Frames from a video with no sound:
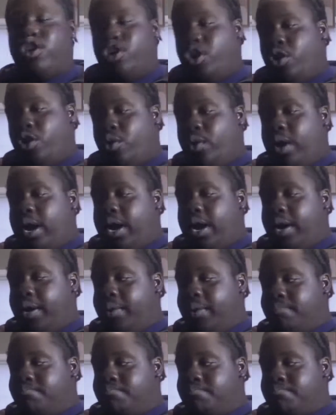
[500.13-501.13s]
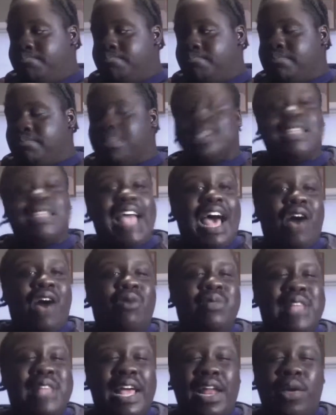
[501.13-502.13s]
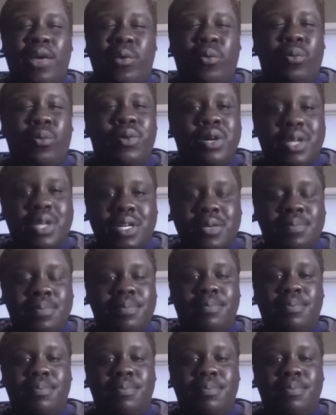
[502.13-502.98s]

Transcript: no doubt that it would